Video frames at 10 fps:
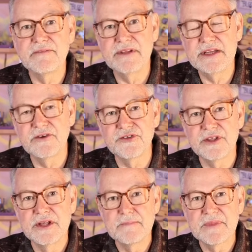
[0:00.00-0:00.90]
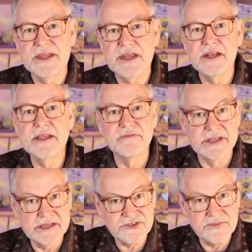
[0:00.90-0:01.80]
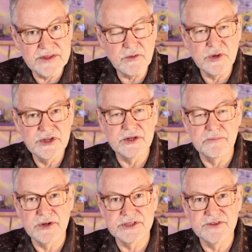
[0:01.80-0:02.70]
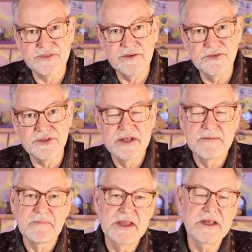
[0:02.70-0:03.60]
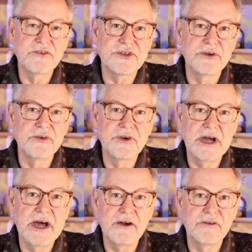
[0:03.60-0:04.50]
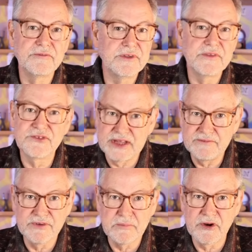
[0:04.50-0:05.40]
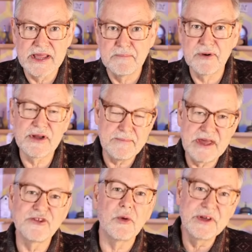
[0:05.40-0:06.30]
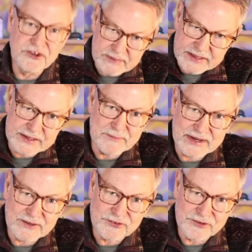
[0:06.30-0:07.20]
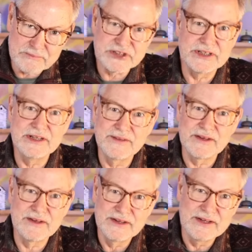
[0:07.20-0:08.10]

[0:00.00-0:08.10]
in my videos. And I leave links in there where you can purchase those. And so I'll do the same for burlap. Burlap has always been in my description in the